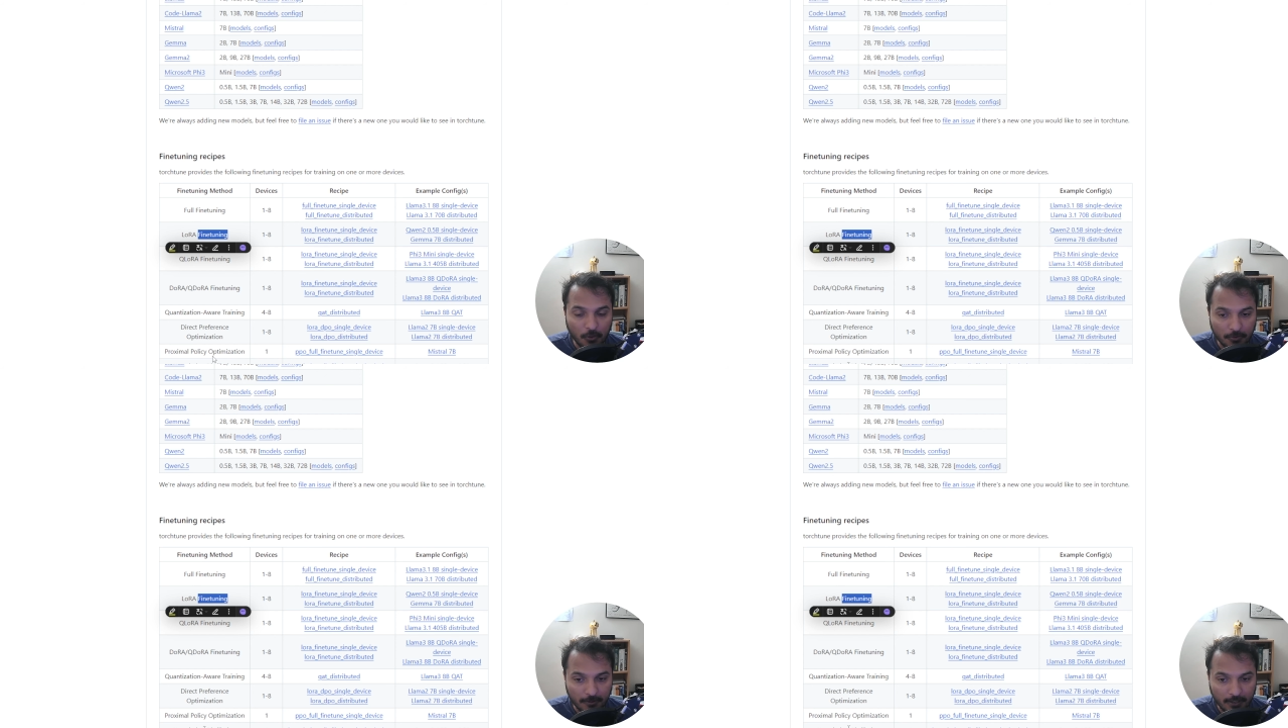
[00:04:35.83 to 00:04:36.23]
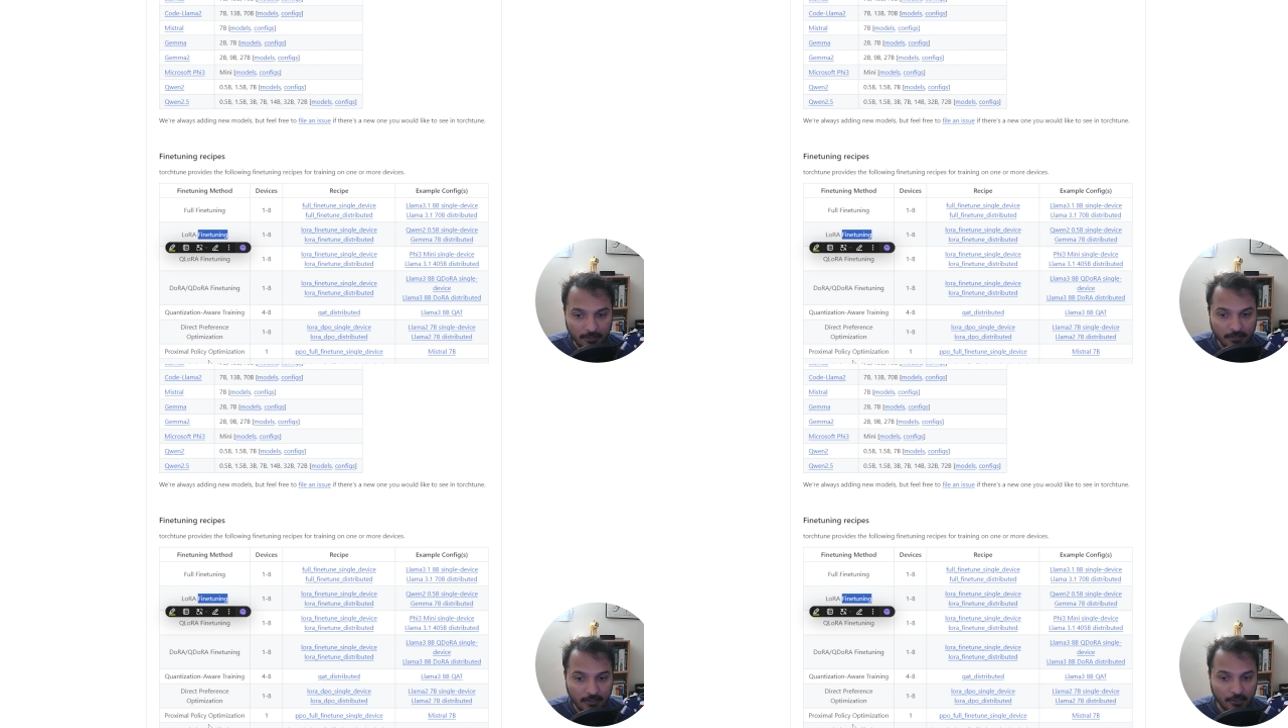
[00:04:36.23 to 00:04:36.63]
write
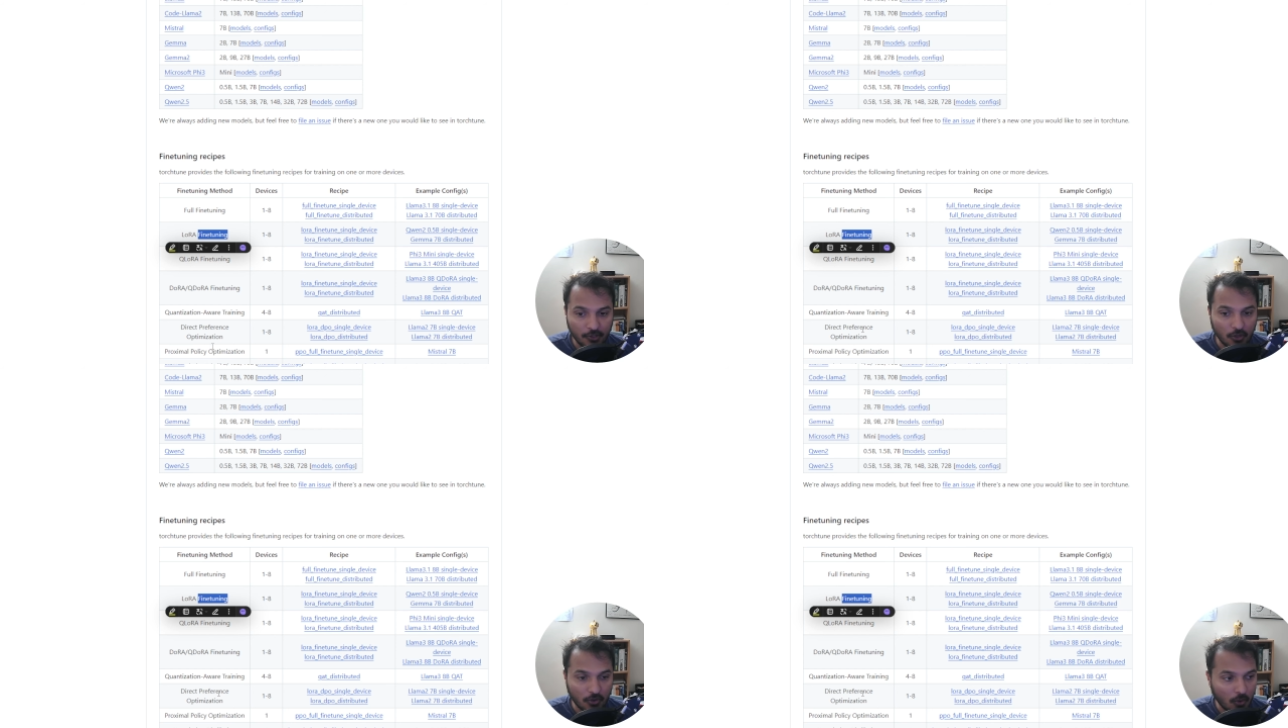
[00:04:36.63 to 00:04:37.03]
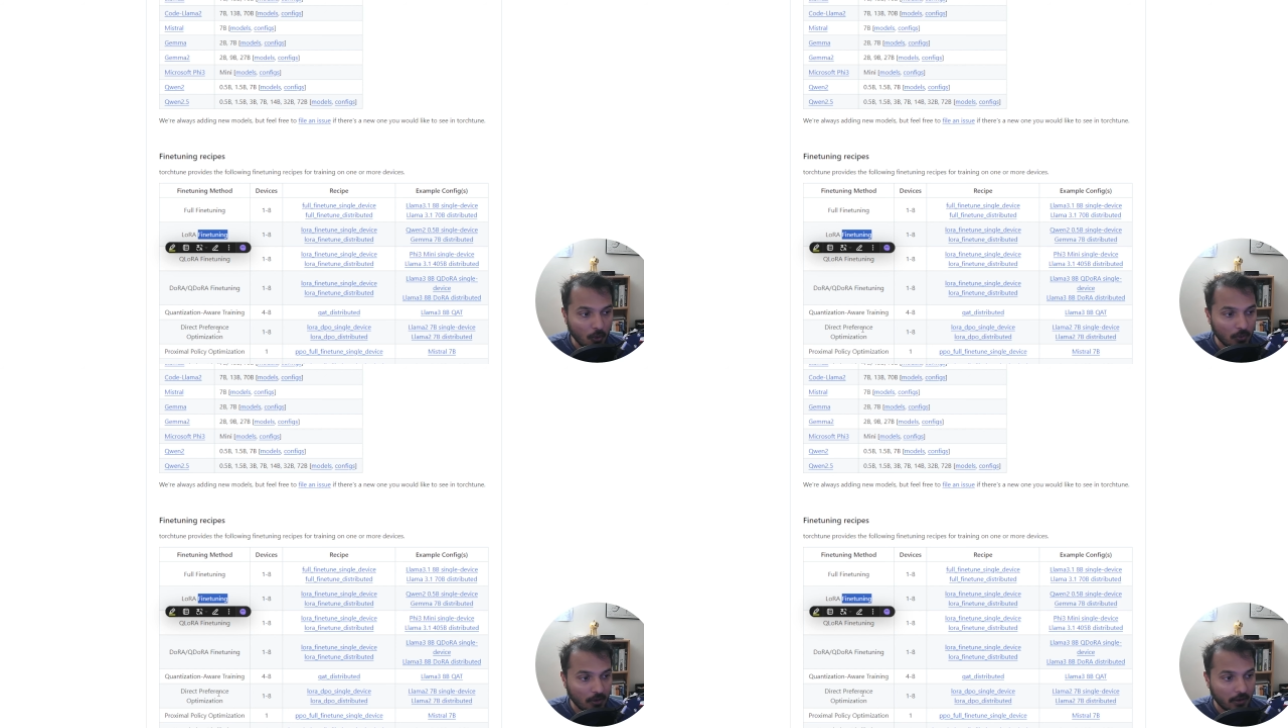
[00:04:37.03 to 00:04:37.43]
your
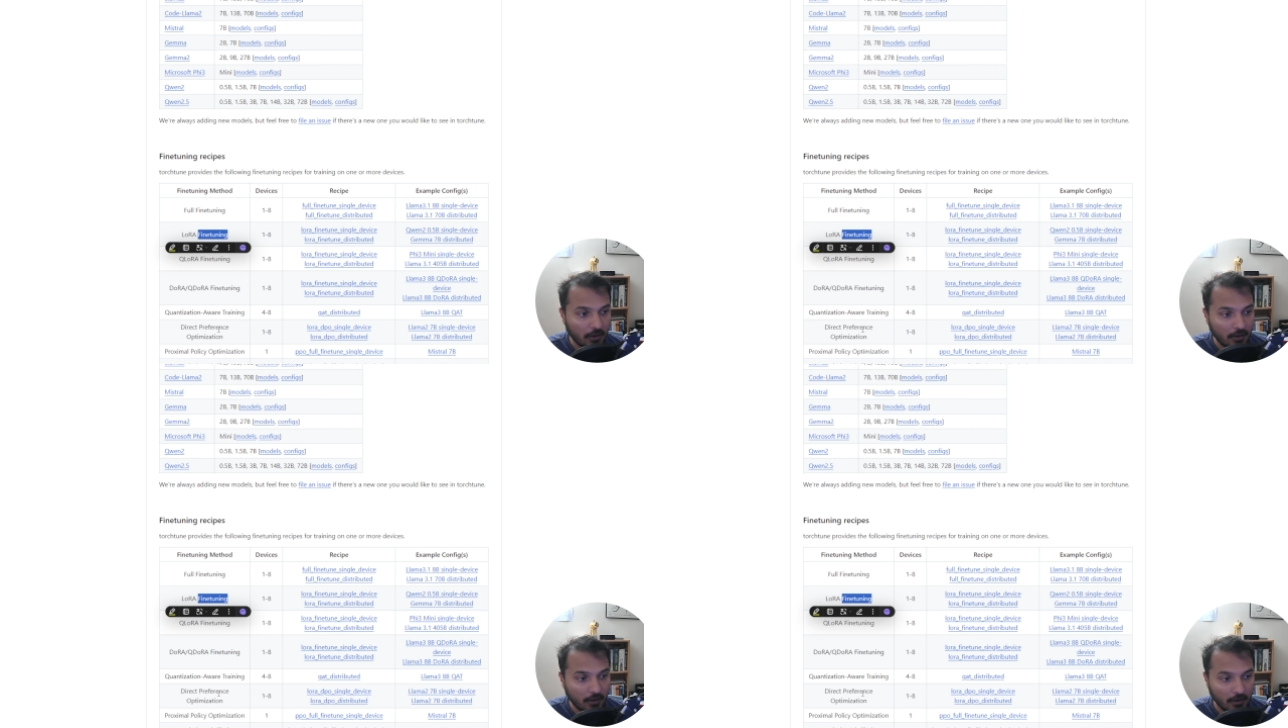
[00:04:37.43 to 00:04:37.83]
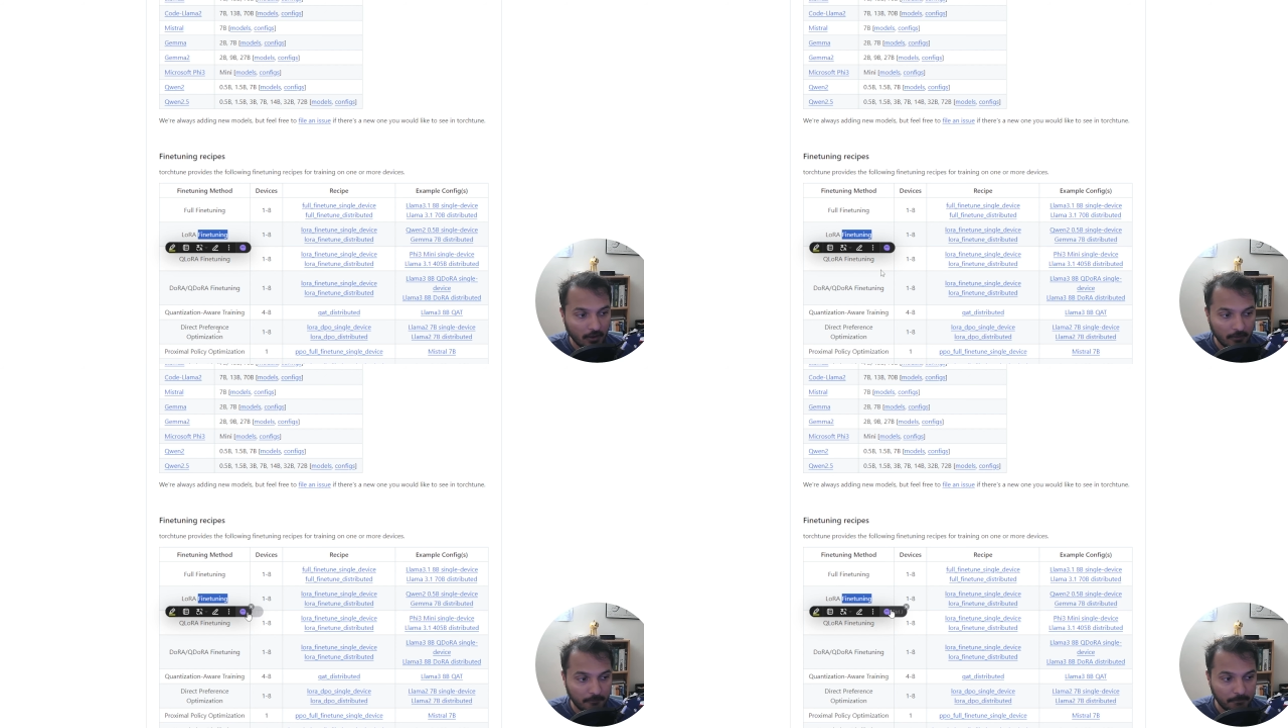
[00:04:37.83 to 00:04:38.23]
own
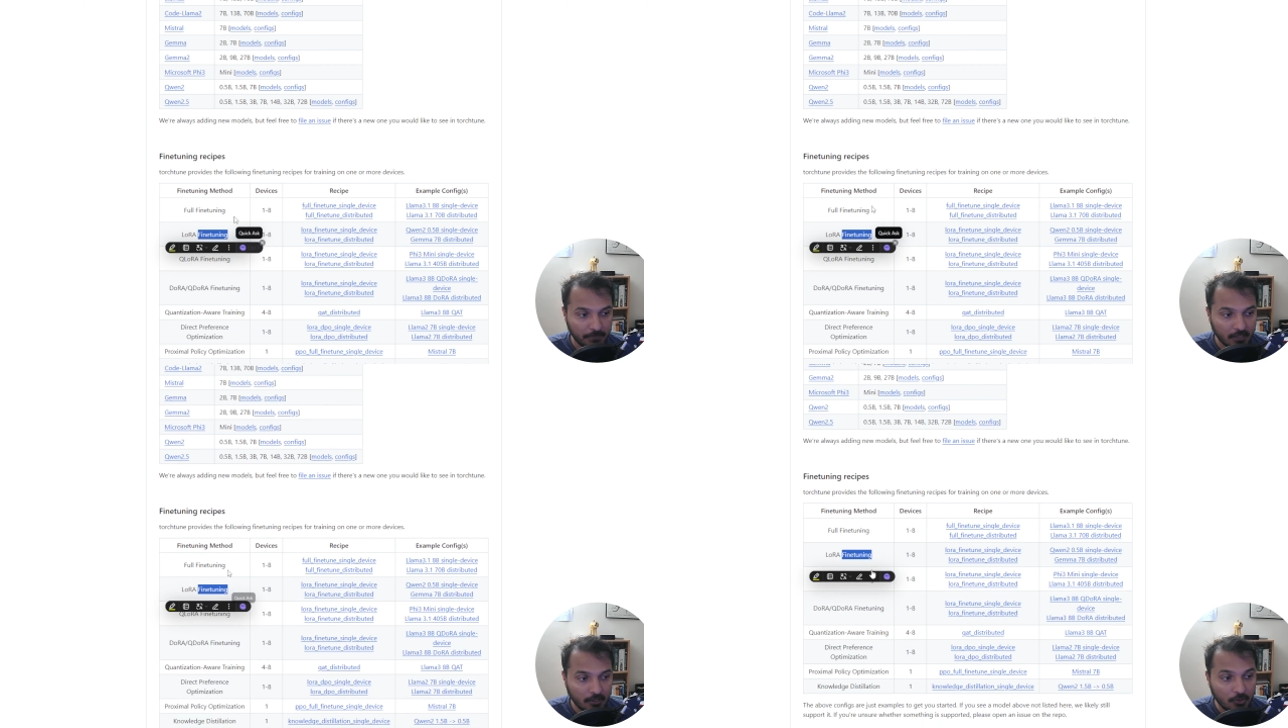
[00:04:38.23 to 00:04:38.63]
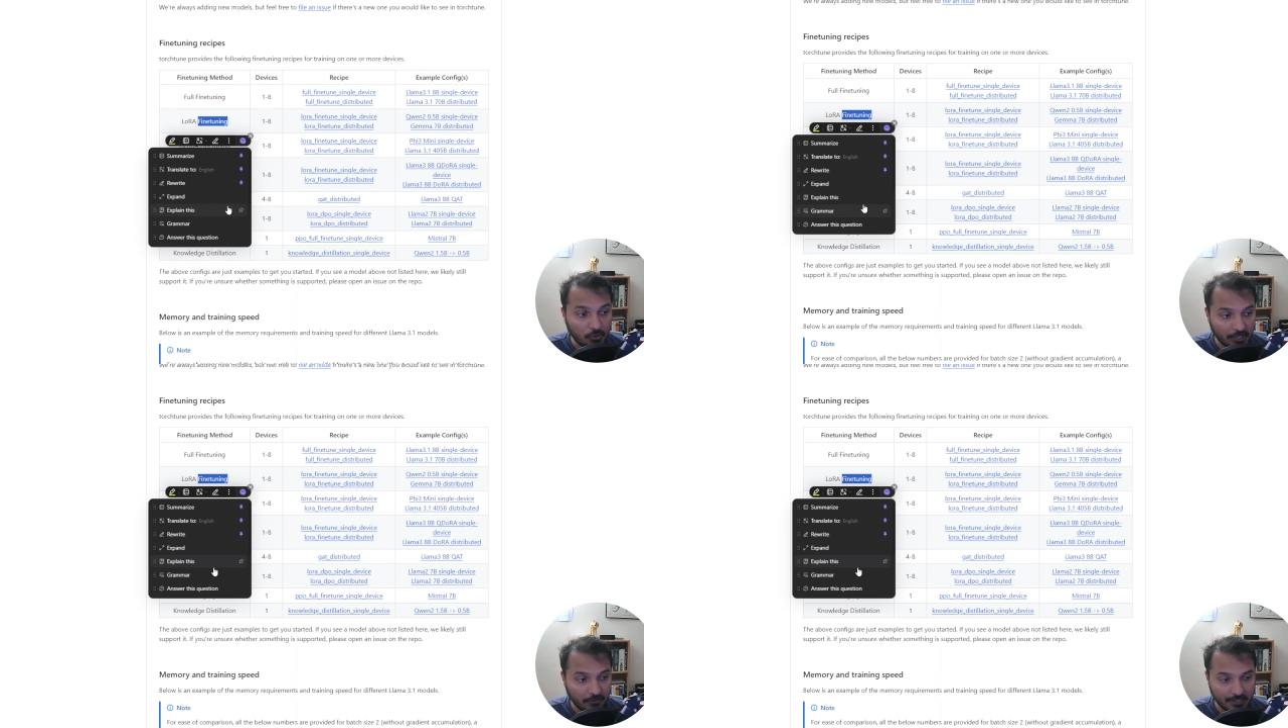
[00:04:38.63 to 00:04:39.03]

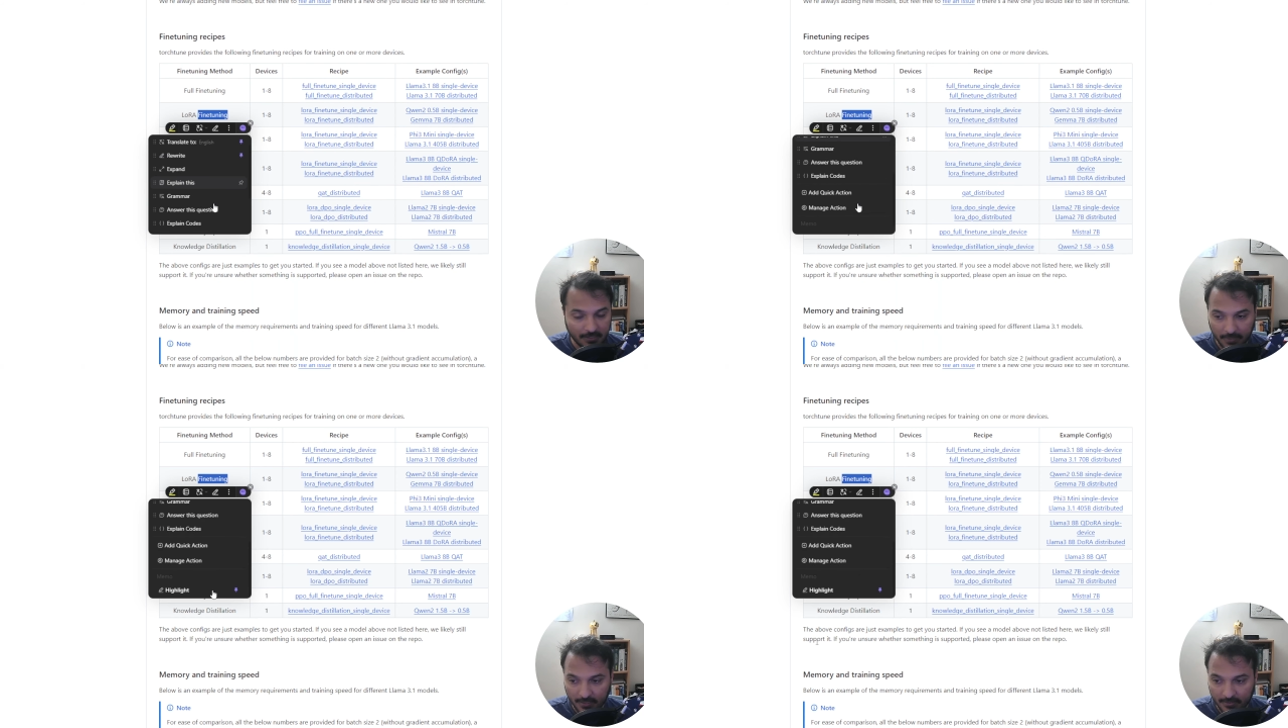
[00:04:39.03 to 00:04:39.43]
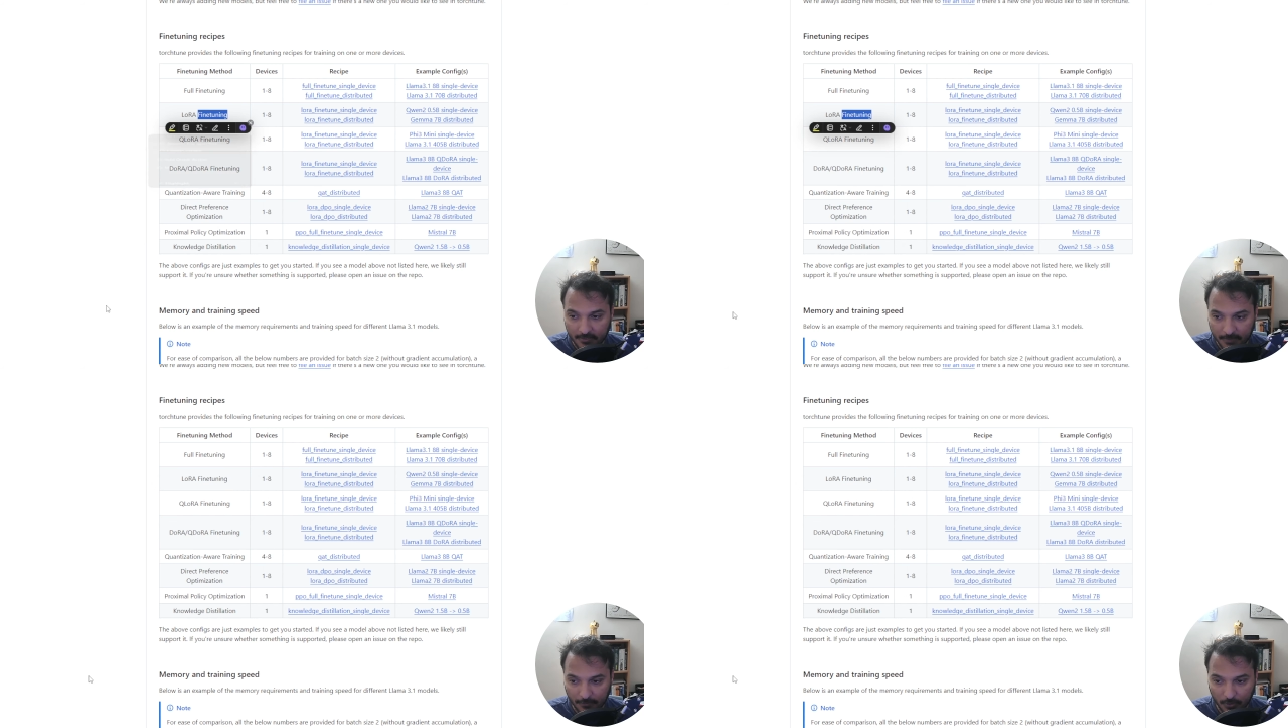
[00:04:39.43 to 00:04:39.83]
trainer recipes
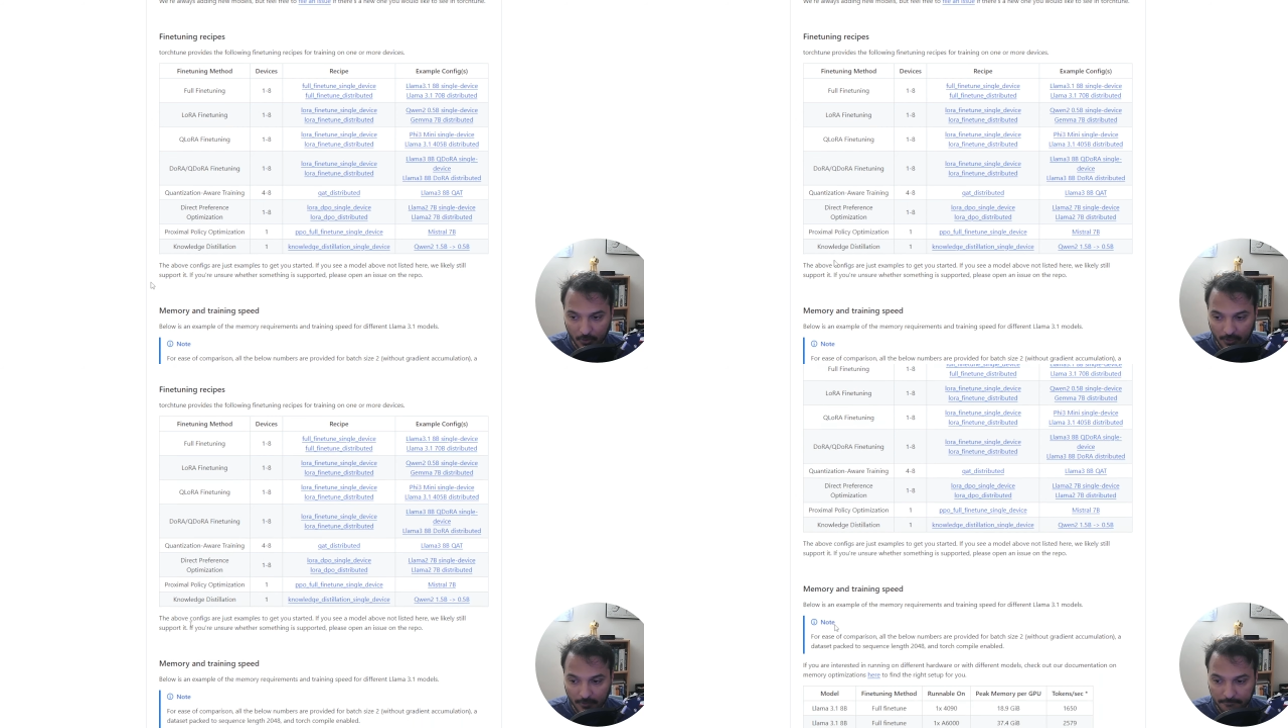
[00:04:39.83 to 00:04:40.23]
if you want.